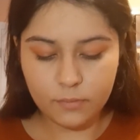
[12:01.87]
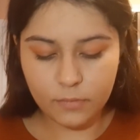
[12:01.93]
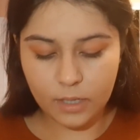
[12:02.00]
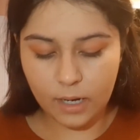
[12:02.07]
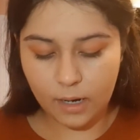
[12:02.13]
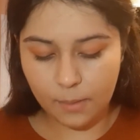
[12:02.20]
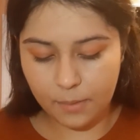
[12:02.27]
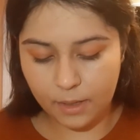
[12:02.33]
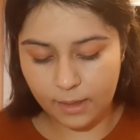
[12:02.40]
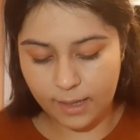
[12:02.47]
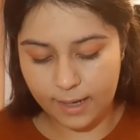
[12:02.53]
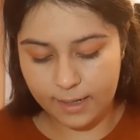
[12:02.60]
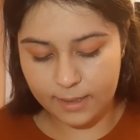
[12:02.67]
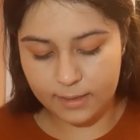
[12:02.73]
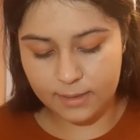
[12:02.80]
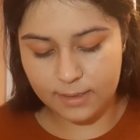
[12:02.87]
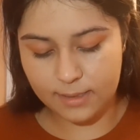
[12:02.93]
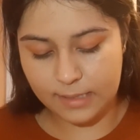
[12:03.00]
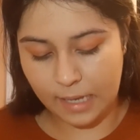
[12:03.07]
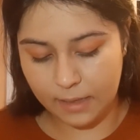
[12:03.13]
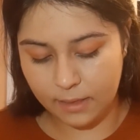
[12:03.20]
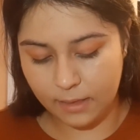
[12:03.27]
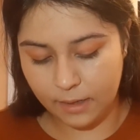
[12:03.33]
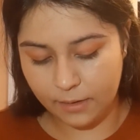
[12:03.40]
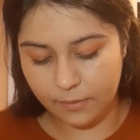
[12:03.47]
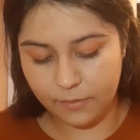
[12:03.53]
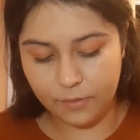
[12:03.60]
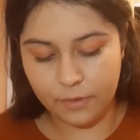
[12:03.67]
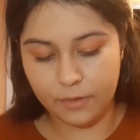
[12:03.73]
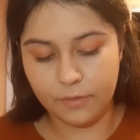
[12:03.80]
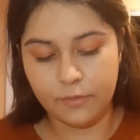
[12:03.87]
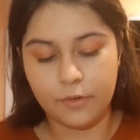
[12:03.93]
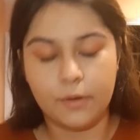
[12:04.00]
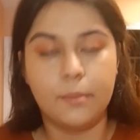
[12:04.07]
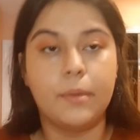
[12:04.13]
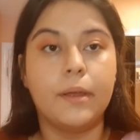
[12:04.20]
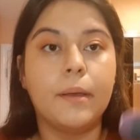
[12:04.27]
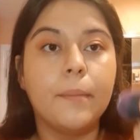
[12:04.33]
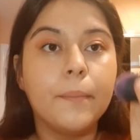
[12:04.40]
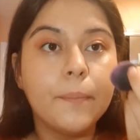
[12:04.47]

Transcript: and I'm gonna let it set there for a bit.